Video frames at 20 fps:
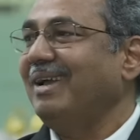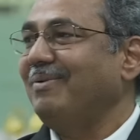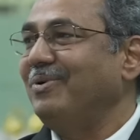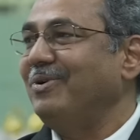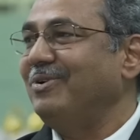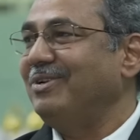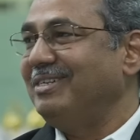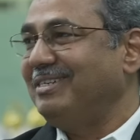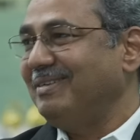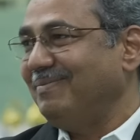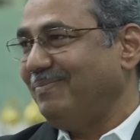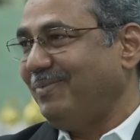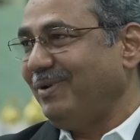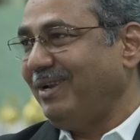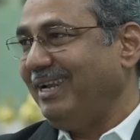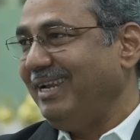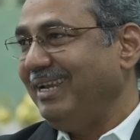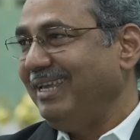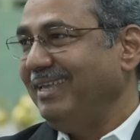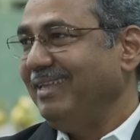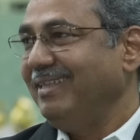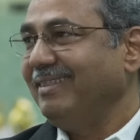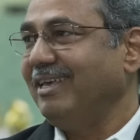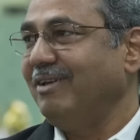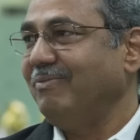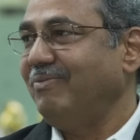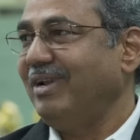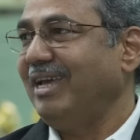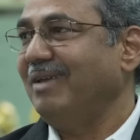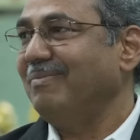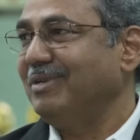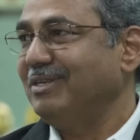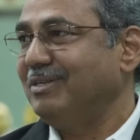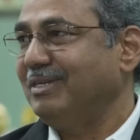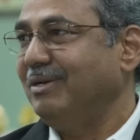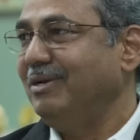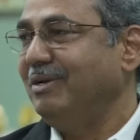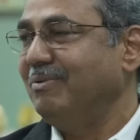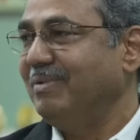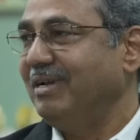I'm going to the temple, therefore I
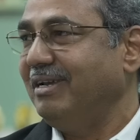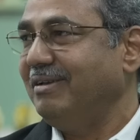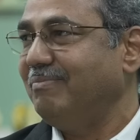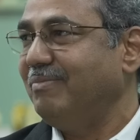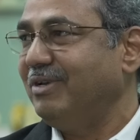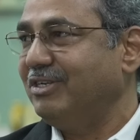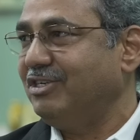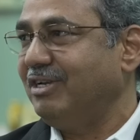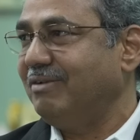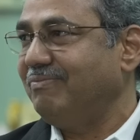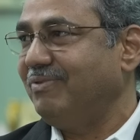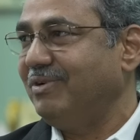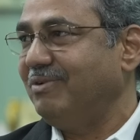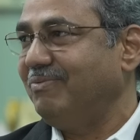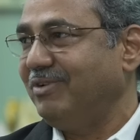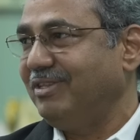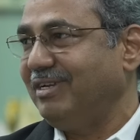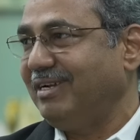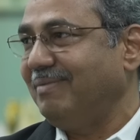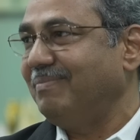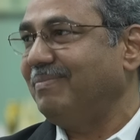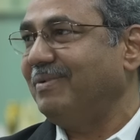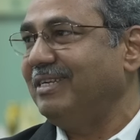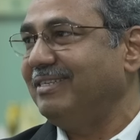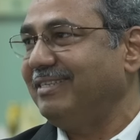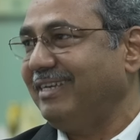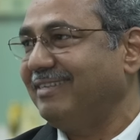must give my best effort for the company's,